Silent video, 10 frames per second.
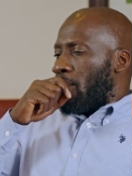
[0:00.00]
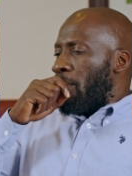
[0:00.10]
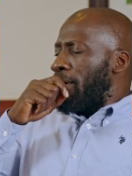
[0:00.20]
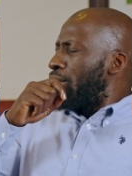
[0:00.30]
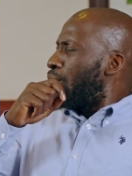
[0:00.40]

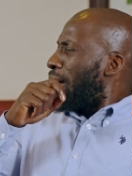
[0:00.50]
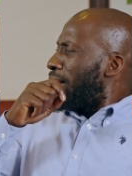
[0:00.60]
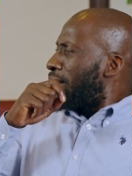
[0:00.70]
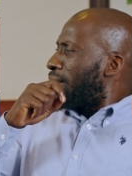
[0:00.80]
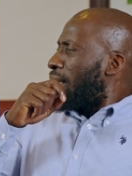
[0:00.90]
What is your
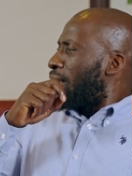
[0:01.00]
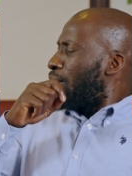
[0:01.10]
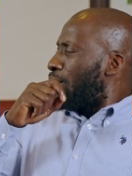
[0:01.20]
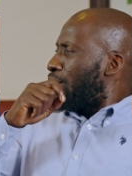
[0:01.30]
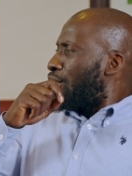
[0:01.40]
understanding
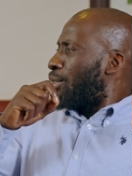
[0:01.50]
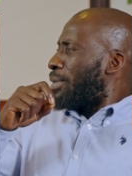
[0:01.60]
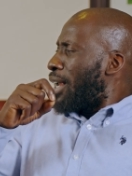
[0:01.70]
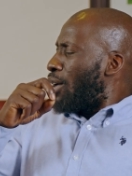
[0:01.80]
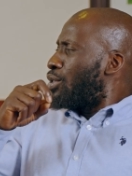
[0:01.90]
of leadership,
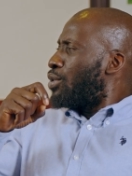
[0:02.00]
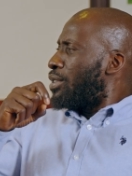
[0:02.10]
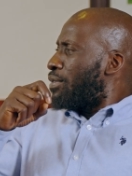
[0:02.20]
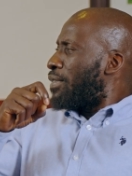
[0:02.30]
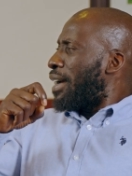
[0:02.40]
and how do you
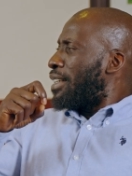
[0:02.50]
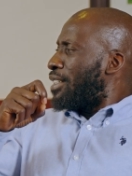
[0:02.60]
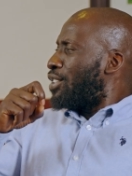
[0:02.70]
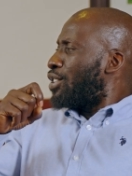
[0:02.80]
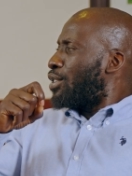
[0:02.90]
define
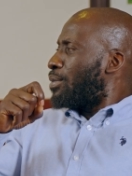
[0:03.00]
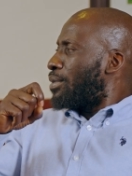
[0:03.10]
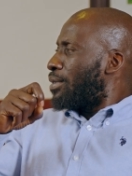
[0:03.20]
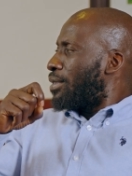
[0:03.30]
leadership,